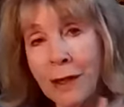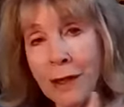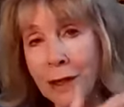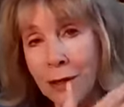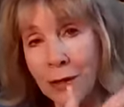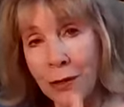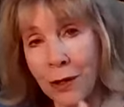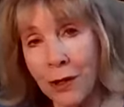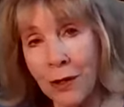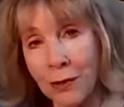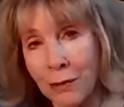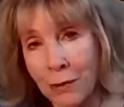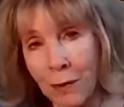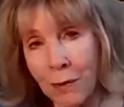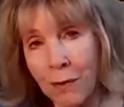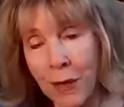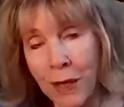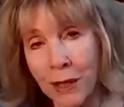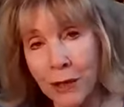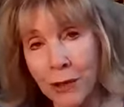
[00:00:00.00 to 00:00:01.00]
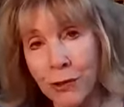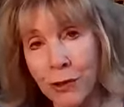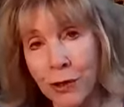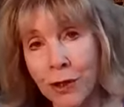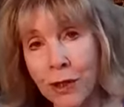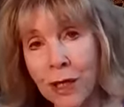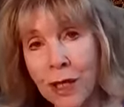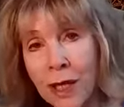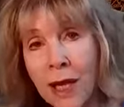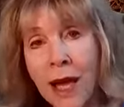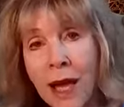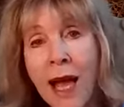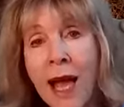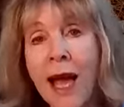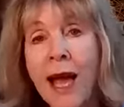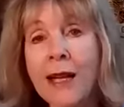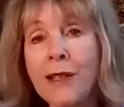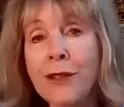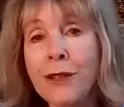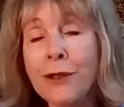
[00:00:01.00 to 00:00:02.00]
is in the picture.
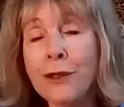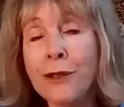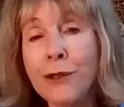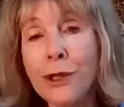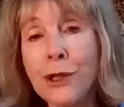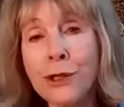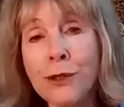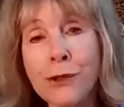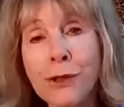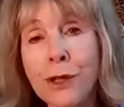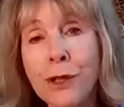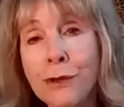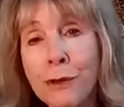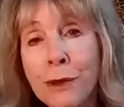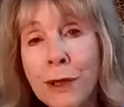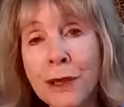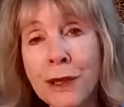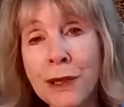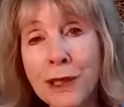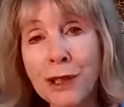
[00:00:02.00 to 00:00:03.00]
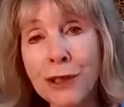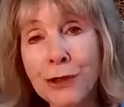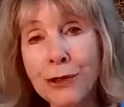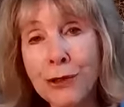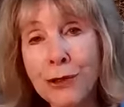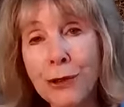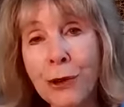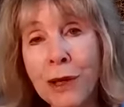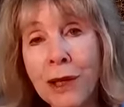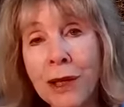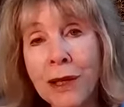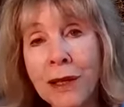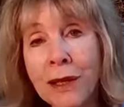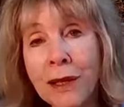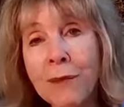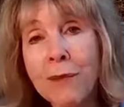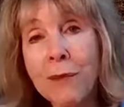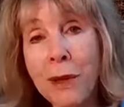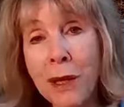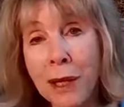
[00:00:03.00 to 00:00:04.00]
And your children are really
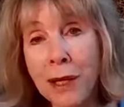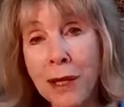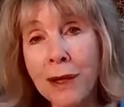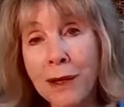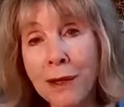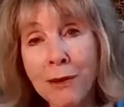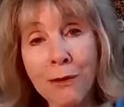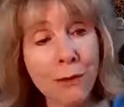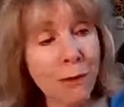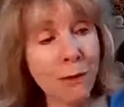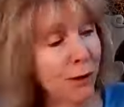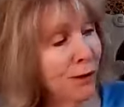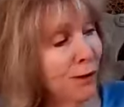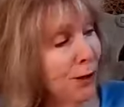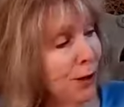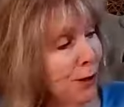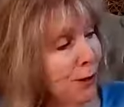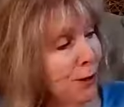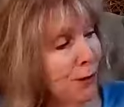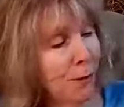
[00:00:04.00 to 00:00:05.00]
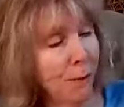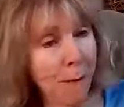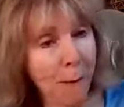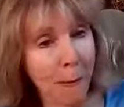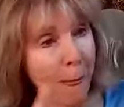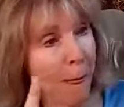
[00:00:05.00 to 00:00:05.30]
enjoying being with you.